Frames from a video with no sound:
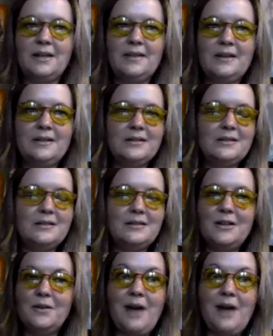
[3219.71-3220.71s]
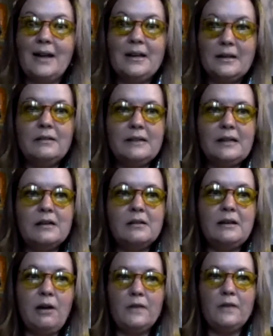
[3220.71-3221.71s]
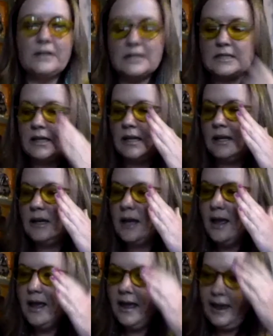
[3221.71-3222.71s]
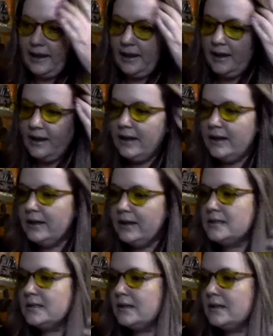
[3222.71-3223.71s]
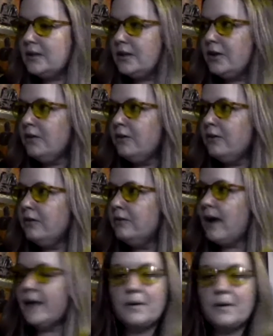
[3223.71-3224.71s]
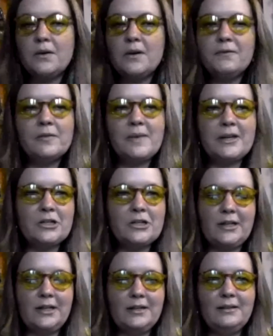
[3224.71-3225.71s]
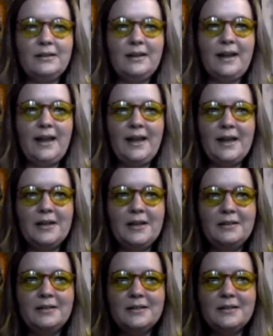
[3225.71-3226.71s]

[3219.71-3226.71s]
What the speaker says: They just, got it illegally, obviously, and, got their own information and